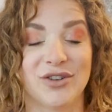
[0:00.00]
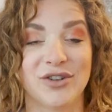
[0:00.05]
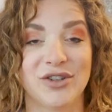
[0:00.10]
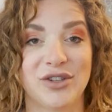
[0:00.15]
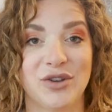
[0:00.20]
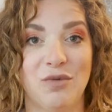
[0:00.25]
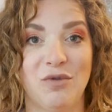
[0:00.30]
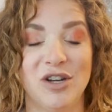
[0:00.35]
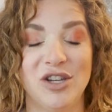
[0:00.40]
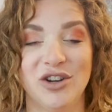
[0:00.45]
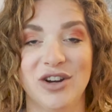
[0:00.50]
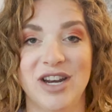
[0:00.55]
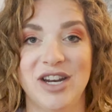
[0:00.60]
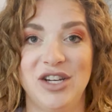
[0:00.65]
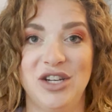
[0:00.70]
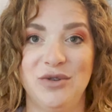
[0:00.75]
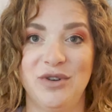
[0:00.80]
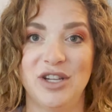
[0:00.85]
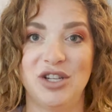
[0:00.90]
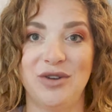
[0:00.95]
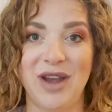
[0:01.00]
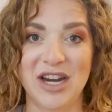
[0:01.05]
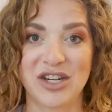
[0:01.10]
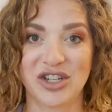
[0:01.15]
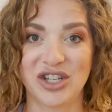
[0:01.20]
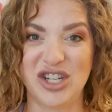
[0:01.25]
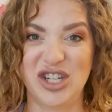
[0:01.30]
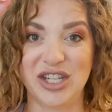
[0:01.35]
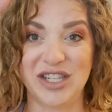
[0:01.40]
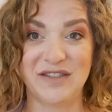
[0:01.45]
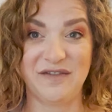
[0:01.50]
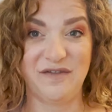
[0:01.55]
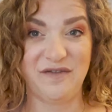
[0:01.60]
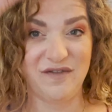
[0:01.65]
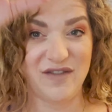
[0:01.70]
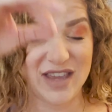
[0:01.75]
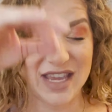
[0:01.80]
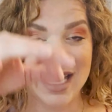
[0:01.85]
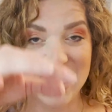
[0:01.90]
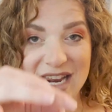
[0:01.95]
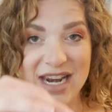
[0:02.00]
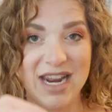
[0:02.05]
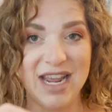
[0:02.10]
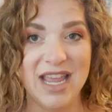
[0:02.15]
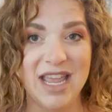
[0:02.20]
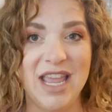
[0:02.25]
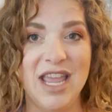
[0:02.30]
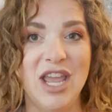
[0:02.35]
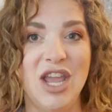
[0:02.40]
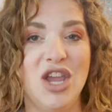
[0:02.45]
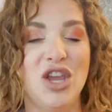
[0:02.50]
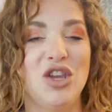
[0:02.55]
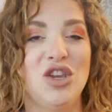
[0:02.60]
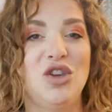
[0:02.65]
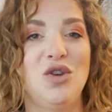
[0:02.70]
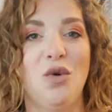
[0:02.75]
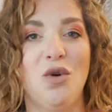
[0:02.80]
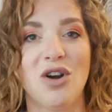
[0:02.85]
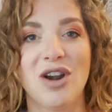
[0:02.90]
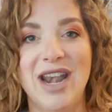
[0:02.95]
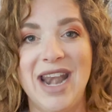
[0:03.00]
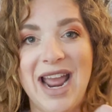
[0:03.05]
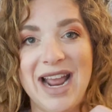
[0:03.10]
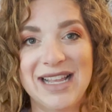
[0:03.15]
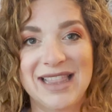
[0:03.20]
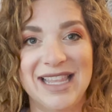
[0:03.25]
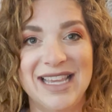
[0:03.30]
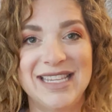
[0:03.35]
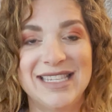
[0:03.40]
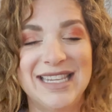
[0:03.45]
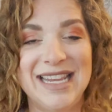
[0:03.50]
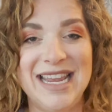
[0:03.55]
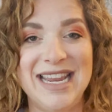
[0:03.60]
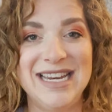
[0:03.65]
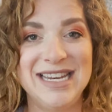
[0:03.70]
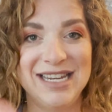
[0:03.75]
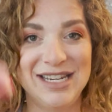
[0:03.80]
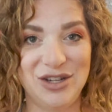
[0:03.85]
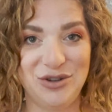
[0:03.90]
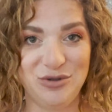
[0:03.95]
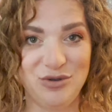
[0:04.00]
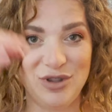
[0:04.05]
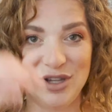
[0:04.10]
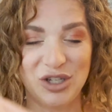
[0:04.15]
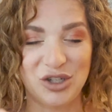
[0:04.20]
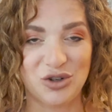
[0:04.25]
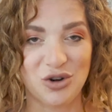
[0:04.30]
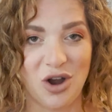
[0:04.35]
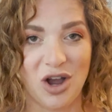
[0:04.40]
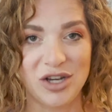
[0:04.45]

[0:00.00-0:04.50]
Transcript: So what you're going to do is you actually just feed your necklace into the straw